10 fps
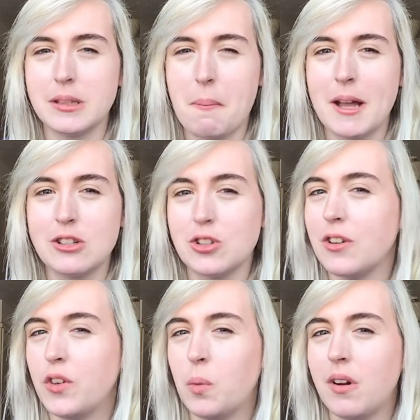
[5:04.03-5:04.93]
picture
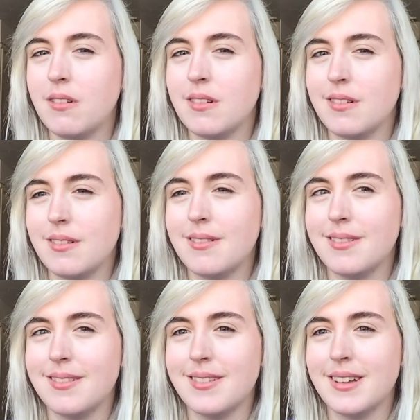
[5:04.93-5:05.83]
if you want.
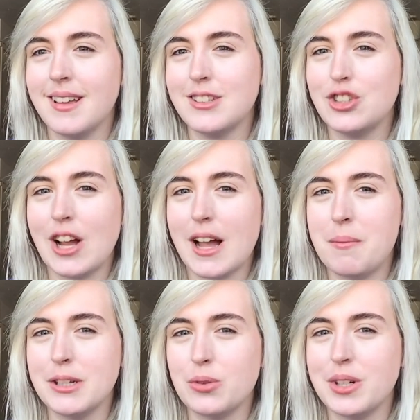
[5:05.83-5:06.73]
Check out
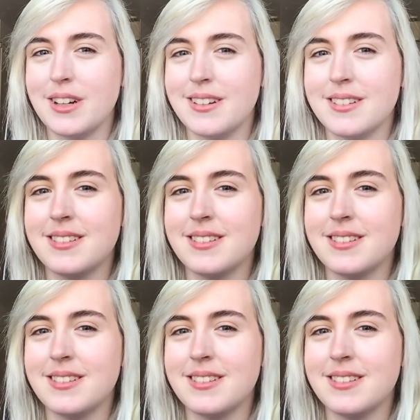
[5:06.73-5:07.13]
my Twitter.